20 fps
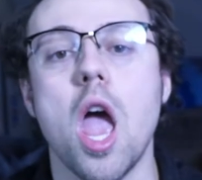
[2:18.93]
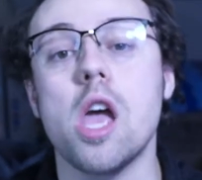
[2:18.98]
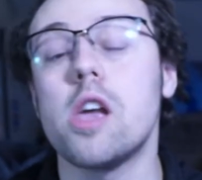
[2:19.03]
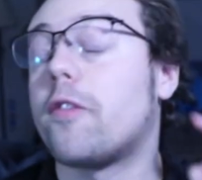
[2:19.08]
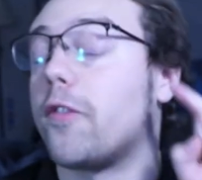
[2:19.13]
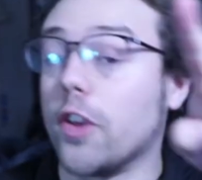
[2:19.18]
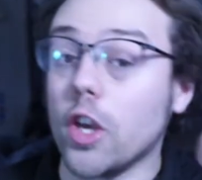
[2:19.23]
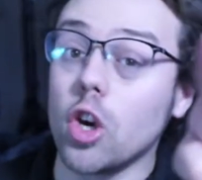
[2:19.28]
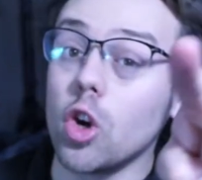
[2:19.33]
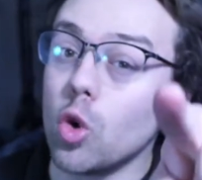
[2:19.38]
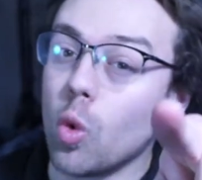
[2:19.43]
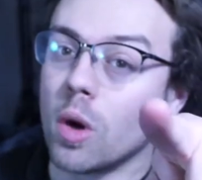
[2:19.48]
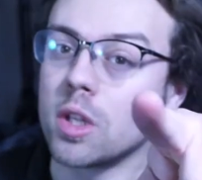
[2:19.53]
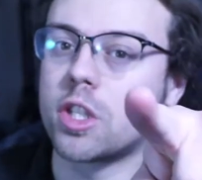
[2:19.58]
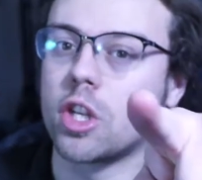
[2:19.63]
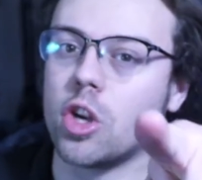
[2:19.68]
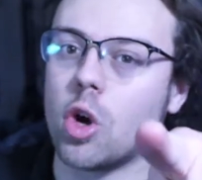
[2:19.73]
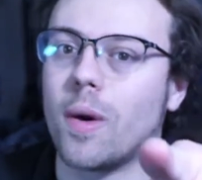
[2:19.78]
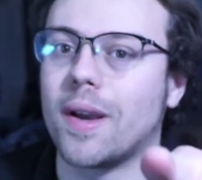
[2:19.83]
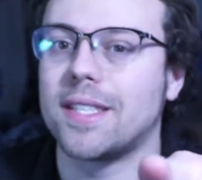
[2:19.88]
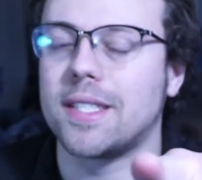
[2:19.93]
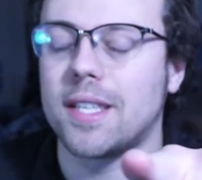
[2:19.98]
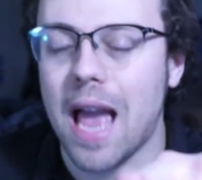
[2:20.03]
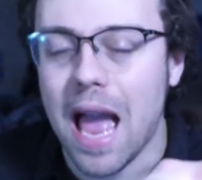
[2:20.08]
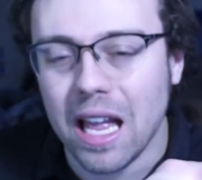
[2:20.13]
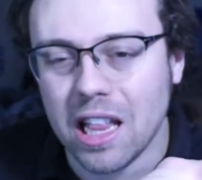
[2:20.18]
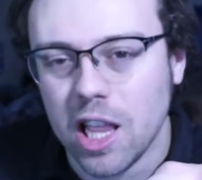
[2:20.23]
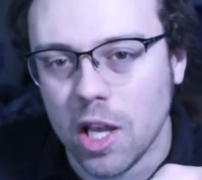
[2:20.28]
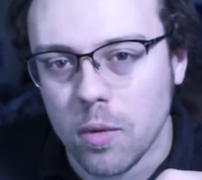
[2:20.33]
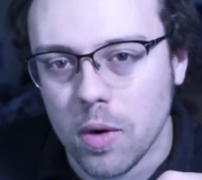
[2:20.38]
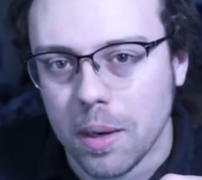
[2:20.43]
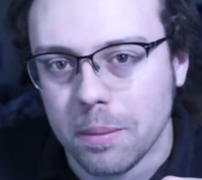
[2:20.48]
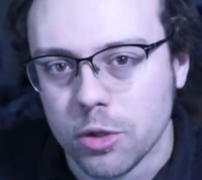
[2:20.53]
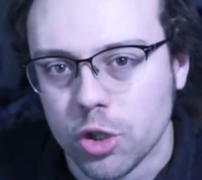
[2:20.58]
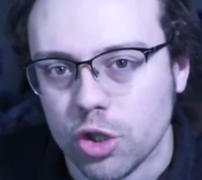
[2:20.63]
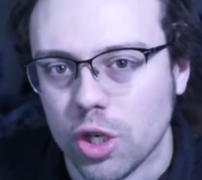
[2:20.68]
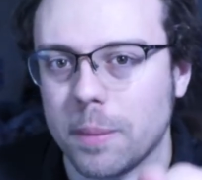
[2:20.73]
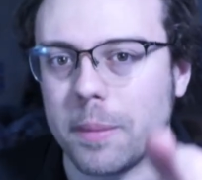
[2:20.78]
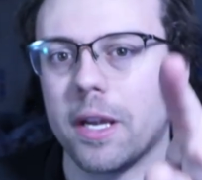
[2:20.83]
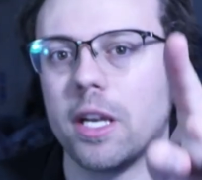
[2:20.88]
If you want to know exactly when I'm
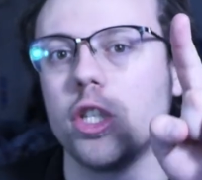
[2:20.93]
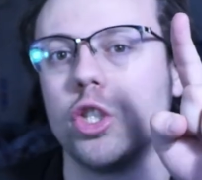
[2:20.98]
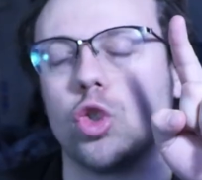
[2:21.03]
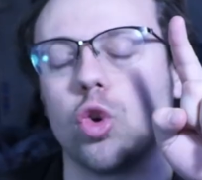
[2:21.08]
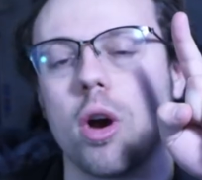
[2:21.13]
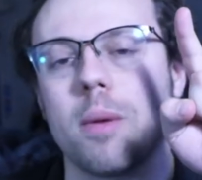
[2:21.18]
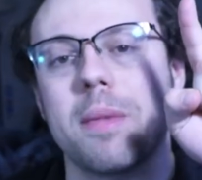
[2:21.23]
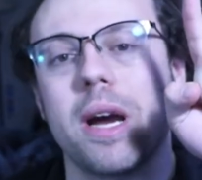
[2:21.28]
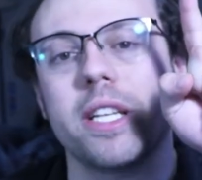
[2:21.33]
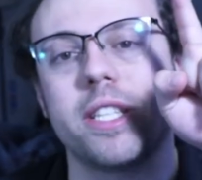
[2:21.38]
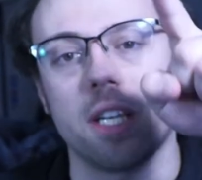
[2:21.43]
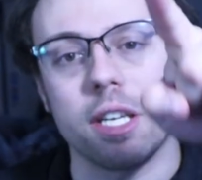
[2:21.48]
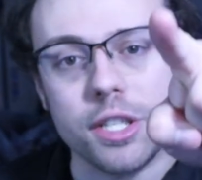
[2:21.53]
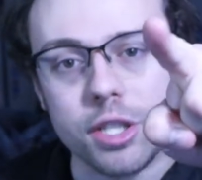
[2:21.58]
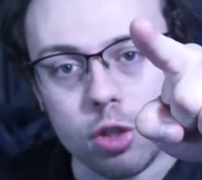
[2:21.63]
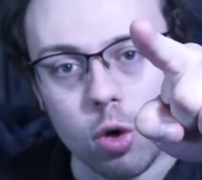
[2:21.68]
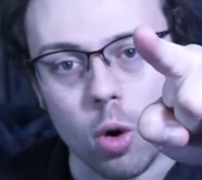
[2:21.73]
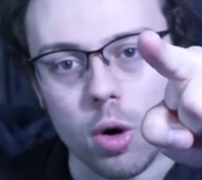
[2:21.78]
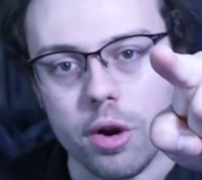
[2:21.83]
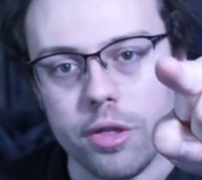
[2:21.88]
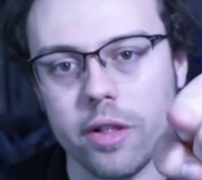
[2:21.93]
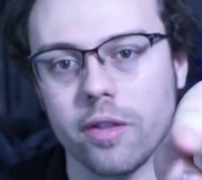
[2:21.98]
streaming, join my Discord.